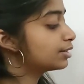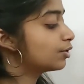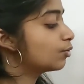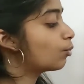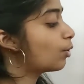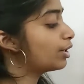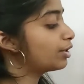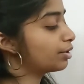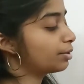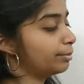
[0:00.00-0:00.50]

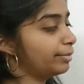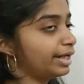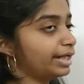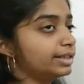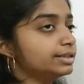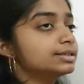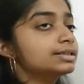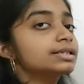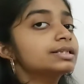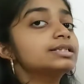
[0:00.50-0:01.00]
What
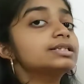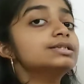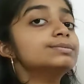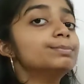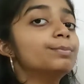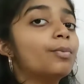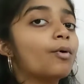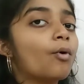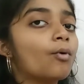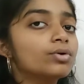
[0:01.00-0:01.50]
remains is
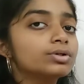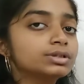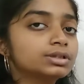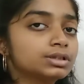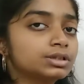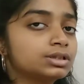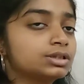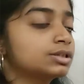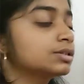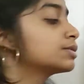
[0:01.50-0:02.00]

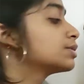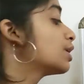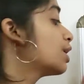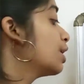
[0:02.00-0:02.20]
post.